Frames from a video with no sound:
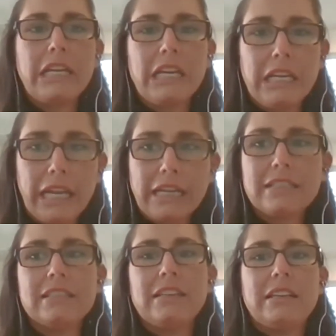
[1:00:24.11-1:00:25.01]

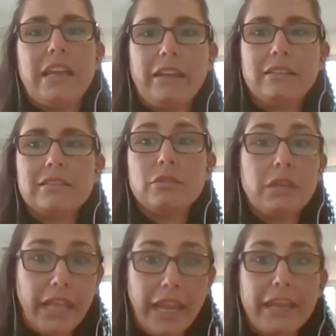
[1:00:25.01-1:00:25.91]
connect, and to
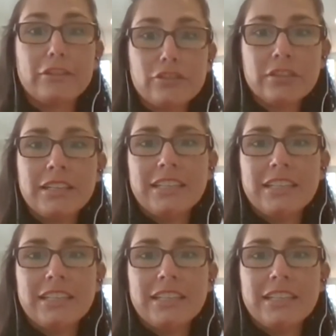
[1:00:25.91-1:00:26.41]
engage